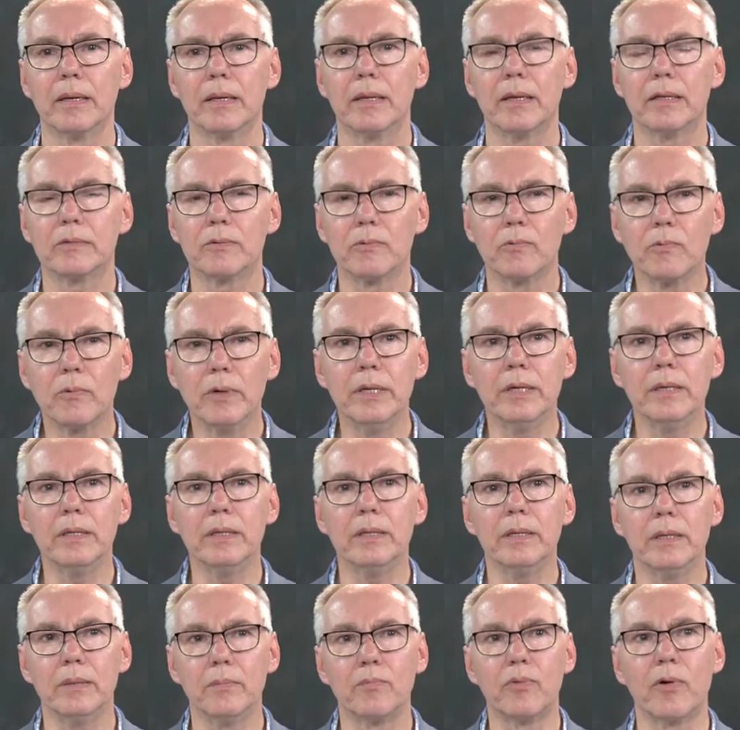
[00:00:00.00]
That's
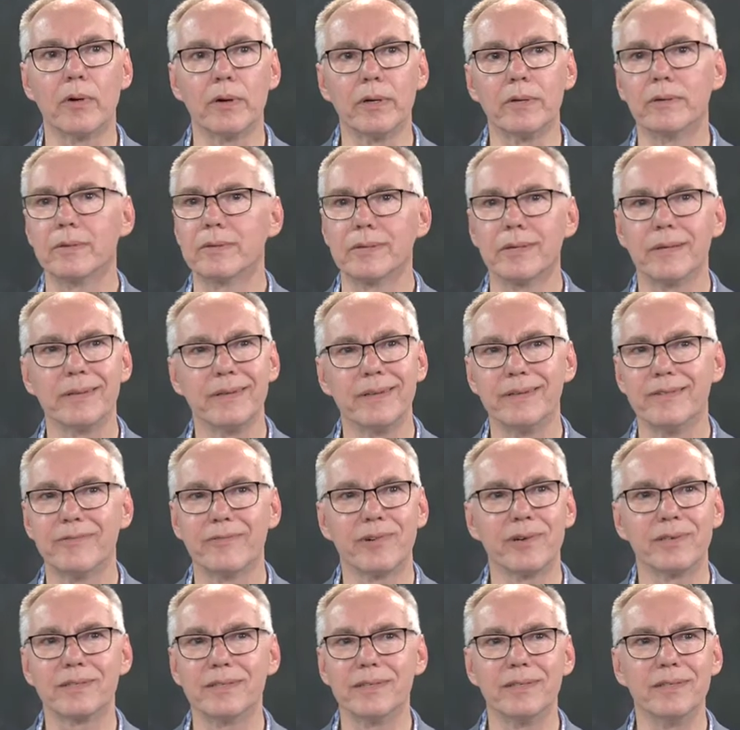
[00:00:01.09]
really important
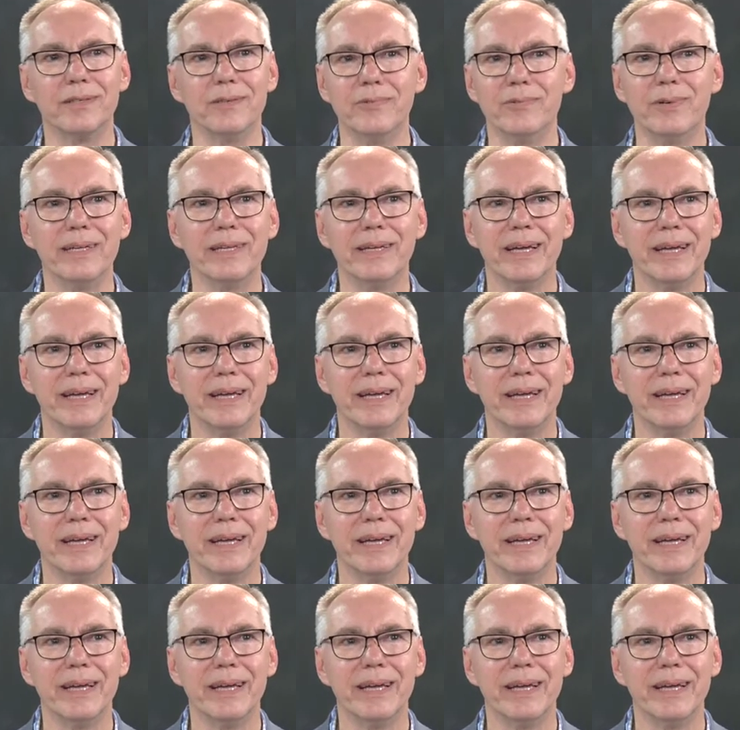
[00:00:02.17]
for us to do.